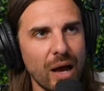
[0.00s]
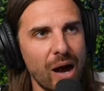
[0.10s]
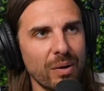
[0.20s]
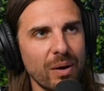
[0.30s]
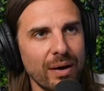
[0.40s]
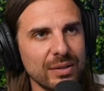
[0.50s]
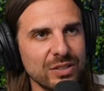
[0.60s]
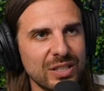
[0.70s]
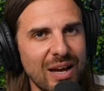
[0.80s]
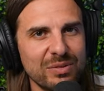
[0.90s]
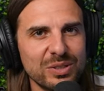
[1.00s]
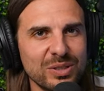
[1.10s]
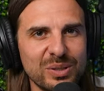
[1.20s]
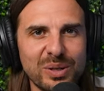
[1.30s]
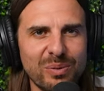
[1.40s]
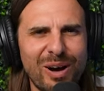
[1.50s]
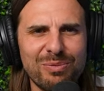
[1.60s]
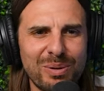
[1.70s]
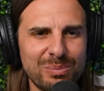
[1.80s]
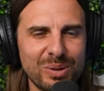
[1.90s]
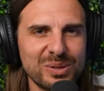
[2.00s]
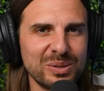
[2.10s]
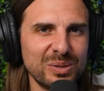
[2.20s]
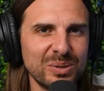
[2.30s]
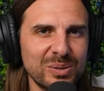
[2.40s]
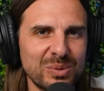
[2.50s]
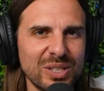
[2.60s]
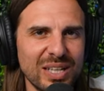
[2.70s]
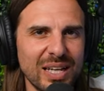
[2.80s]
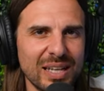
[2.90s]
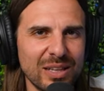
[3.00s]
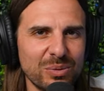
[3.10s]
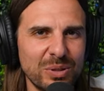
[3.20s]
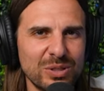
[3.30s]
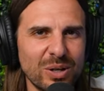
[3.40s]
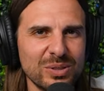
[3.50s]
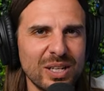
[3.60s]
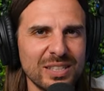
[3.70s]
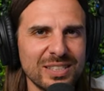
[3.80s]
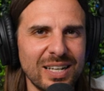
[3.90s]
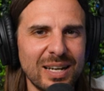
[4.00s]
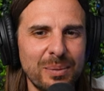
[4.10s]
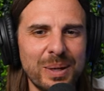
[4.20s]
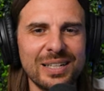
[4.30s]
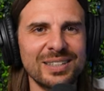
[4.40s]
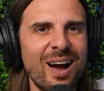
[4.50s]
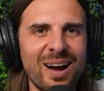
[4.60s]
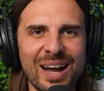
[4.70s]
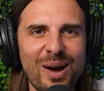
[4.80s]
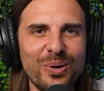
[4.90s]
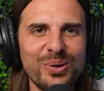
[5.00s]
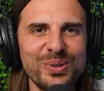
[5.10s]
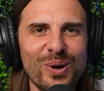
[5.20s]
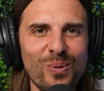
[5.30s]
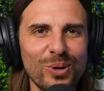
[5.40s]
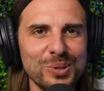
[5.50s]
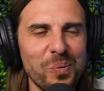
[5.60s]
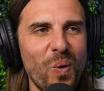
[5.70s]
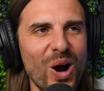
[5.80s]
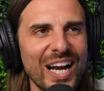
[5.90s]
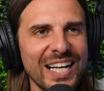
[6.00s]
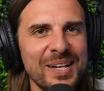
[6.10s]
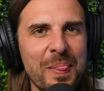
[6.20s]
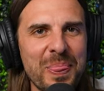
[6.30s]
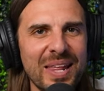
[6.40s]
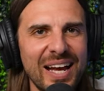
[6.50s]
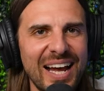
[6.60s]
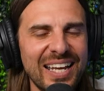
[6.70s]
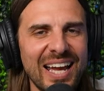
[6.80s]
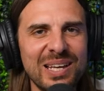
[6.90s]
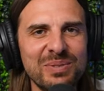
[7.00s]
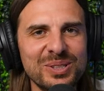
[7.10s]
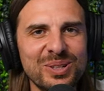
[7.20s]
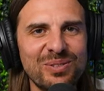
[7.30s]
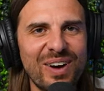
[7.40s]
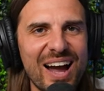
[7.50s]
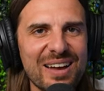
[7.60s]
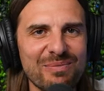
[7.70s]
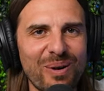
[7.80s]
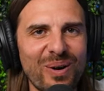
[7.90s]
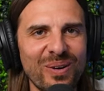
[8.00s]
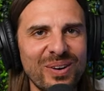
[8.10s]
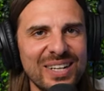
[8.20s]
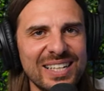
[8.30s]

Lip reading: I don't know how these savages do it. Ralph Barbosa do some shit like that. 3 shows on a Sunday. I'm like, dog, how do you know what's what? I can't even survive, bro.